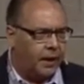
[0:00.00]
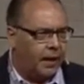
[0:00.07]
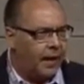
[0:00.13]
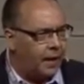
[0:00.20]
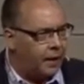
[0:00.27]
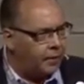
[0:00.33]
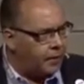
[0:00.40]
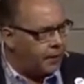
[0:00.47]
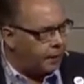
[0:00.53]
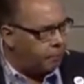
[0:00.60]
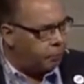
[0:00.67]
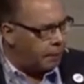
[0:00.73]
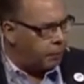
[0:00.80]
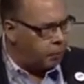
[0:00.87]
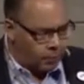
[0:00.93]
and their
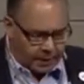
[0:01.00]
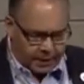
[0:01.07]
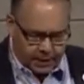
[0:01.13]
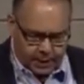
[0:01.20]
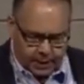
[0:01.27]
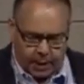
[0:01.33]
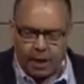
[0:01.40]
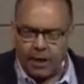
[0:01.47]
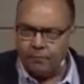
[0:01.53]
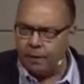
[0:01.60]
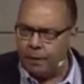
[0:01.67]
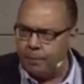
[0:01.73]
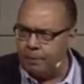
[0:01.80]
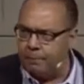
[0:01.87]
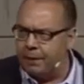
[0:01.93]
preparation time
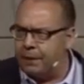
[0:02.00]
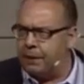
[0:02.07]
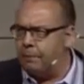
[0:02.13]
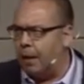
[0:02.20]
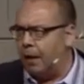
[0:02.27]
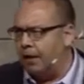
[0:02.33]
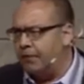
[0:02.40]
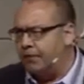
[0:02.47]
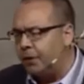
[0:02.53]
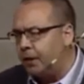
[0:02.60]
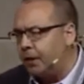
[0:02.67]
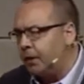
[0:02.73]
will be minimized